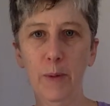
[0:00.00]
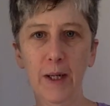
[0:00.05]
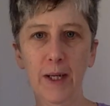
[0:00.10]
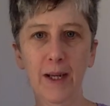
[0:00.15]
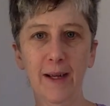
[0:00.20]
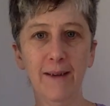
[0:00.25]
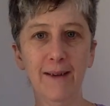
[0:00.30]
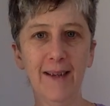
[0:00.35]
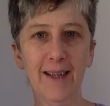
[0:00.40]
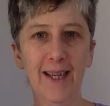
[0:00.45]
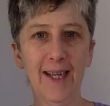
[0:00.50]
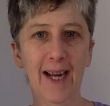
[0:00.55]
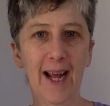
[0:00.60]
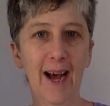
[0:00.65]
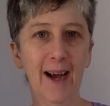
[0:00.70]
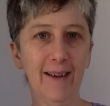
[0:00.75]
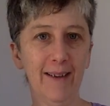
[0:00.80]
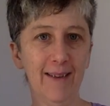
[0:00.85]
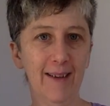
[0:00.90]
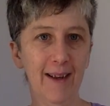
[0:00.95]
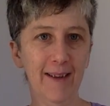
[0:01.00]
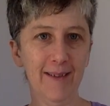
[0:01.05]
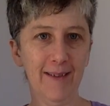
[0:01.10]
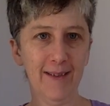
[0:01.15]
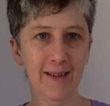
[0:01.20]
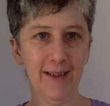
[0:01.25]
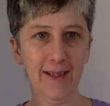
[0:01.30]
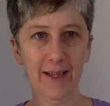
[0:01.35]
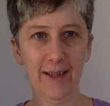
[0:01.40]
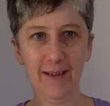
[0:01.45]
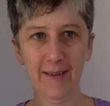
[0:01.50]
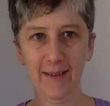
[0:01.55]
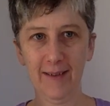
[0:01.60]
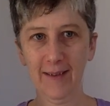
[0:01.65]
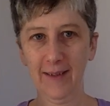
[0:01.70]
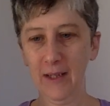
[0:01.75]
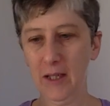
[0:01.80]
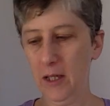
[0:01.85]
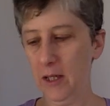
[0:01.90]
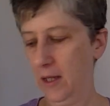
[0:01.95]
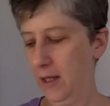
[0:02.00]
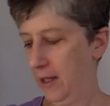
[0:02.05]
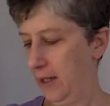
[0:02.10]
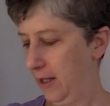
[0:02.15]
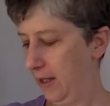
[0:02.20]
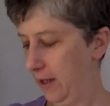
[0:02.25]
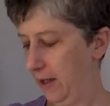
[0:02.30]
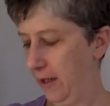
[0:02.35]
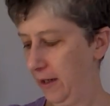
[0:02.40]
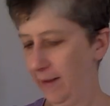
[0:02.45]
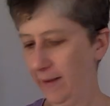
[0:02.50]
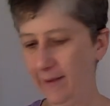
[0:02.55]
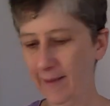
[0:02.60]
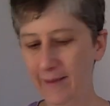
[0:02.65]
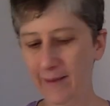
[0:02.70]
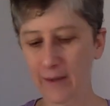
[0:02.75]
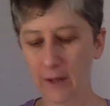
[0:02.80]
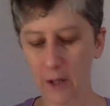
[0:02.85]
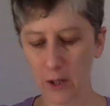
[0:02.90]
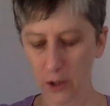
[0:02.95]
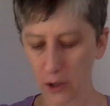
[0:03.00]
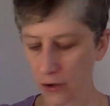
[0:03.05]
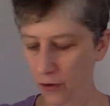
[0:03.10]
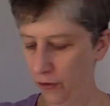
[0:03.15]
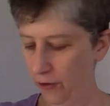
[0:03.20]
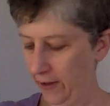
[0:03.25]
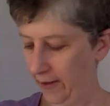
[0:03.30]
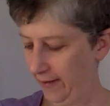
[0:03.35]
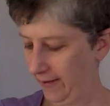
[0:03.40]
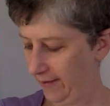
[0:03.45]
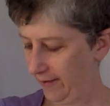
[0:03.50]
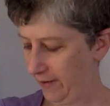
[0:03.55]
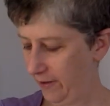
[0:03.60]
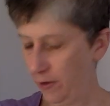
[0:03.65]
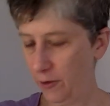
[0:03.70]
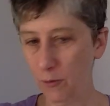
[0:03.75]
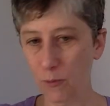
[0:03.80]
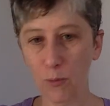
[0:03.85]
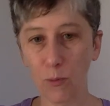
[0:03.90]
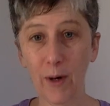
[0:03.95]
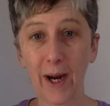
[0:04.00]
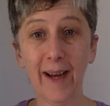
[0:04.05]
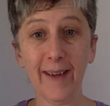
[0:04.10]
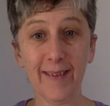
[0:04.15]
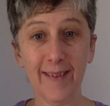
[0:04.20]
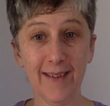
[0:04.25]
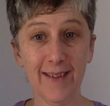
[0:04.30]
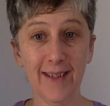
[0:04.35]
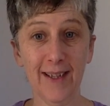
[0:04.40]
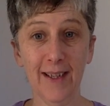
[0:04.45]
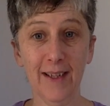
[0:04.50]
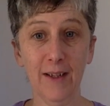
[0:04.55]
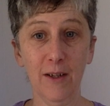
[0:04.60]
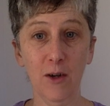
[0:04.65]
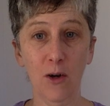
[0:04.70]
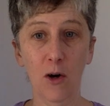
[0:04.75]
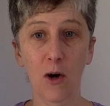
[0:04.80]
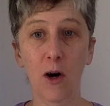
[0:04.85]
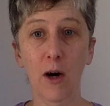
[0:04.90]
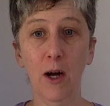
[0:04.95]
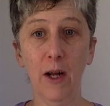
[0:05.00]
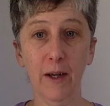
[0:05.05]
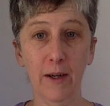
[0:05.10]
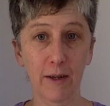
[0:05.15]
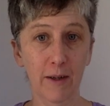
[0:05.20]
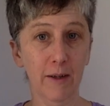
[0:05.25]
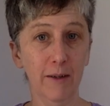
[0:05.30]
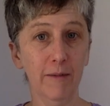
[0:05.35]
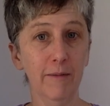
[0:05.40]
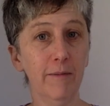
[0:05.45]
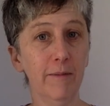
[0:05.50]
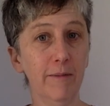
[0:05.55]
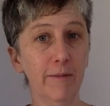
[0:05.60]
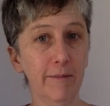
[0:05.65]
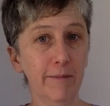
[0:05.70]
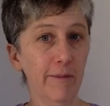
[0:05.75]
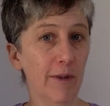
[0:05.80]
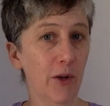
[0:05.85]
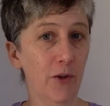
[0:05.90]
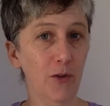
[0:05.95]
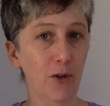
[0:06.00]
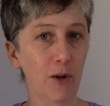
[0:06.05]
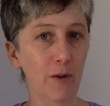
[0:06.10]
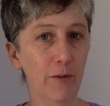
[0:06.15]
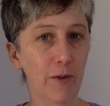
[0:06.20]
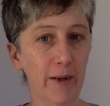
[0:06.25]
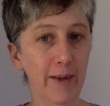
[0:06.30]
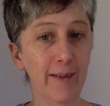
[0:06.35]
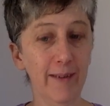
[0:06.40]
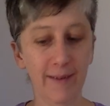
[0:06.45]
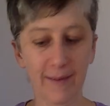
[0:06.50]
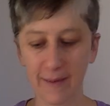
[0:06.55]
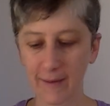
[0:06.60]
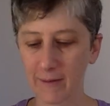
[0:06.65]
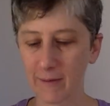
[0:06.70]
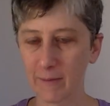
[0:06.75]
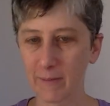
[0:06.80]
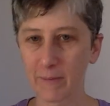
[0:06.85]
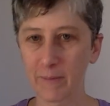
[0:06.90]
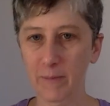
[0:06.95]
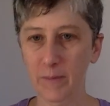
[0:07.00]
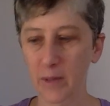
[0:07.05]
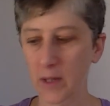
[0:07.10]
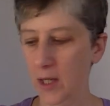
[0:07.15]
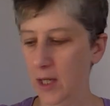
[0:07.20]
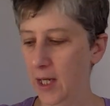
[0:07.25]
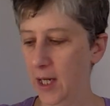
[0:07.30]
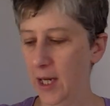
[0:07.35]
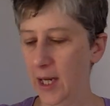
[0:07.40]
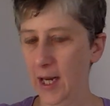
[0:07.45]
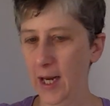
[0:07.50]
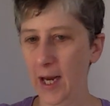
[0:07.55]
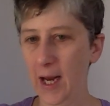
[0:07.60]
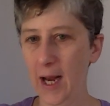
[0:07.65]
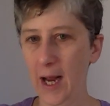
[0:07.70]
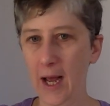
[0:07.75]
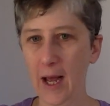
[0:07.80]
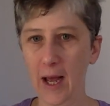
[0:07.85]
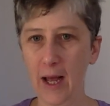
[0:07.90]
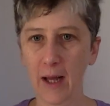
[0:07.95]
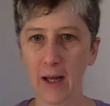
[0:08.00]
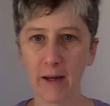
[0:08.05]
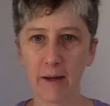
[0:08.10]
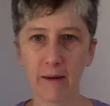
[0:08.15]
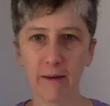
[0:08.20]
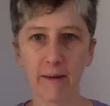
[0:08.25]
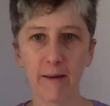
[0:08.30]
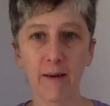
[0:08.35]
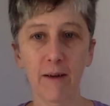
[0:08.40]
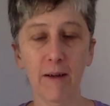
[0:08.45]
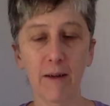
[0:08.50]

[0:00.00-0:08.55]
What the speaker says: begin to get access to this is just to rest it on a surface and